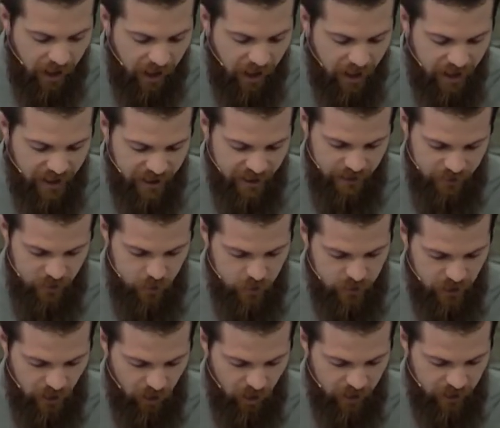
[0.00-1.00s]
I who
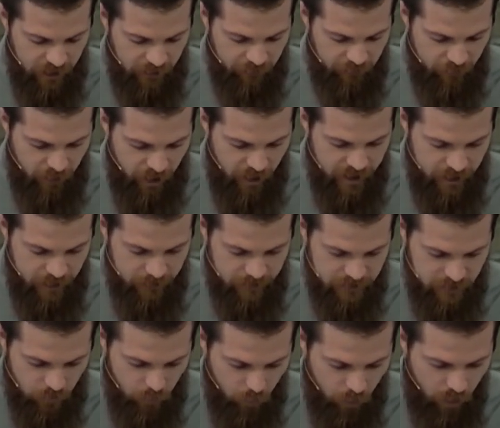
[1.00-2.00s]
taught Ephraim
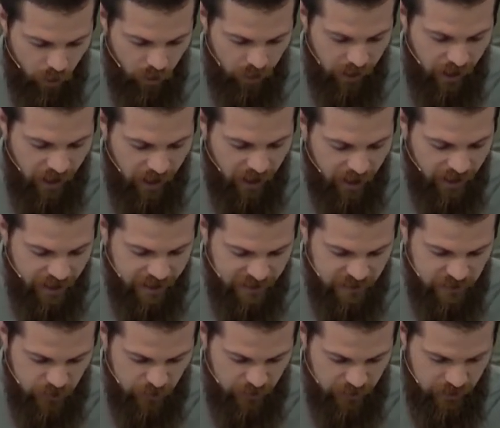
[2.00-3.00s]
to walk. I
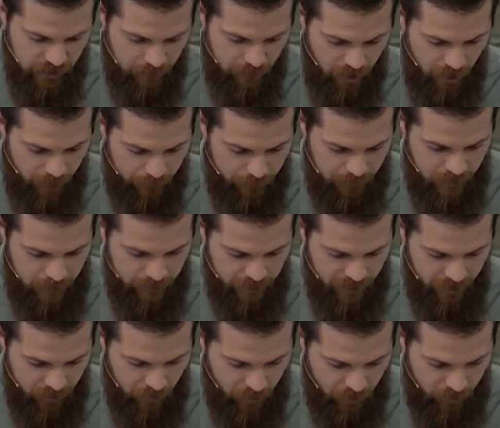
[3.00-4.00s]
took them up
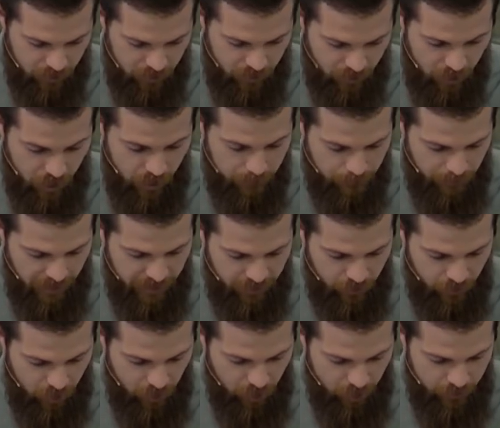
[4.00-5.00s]
by
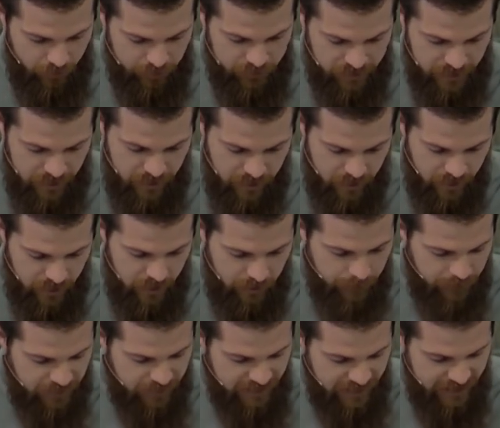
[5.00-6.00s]
their arms,
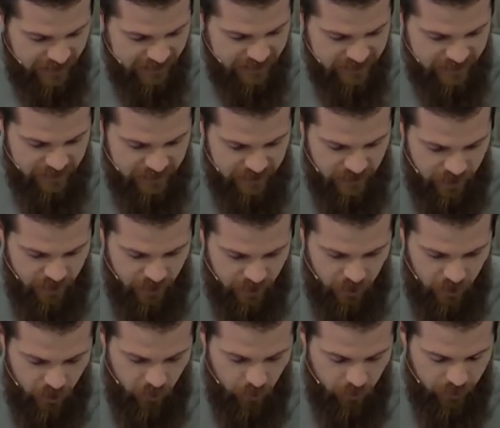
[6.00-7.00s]
but they did not
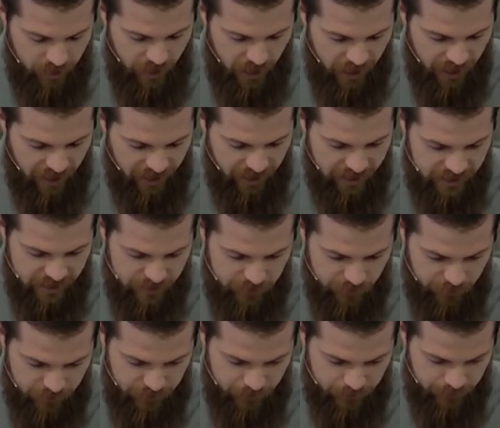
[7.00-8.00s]
know that I
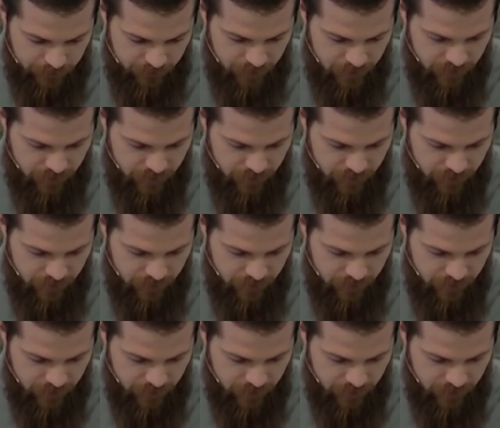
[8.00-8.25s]
healed them.